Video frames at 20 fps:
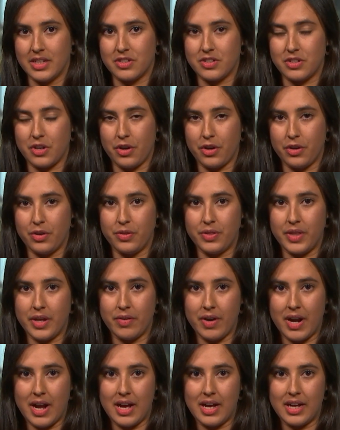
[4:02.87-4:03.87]
So
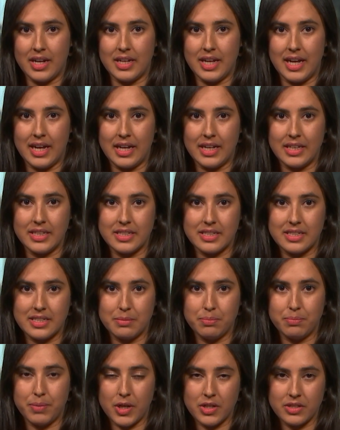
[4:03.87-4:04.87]
there are uh,
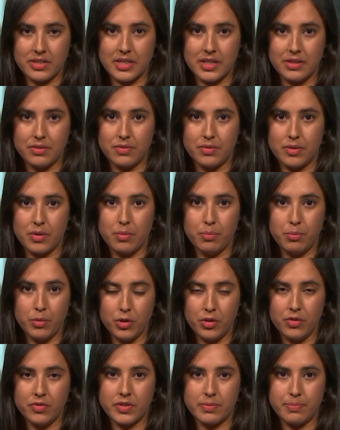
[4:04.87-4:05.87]
some positive
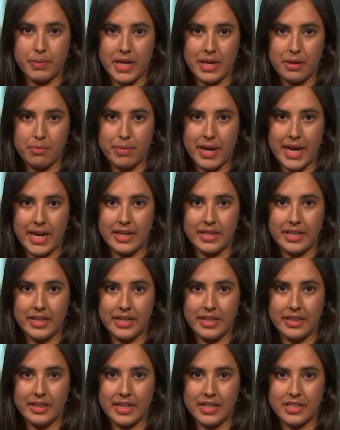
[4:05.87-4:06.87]
moves being made
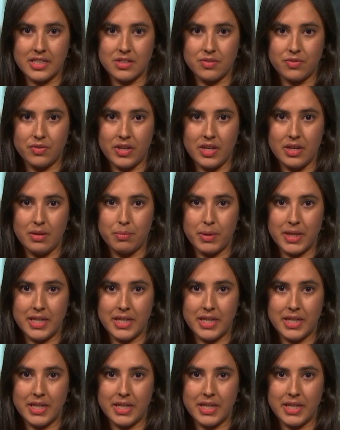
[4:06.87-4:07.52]
in that sphere.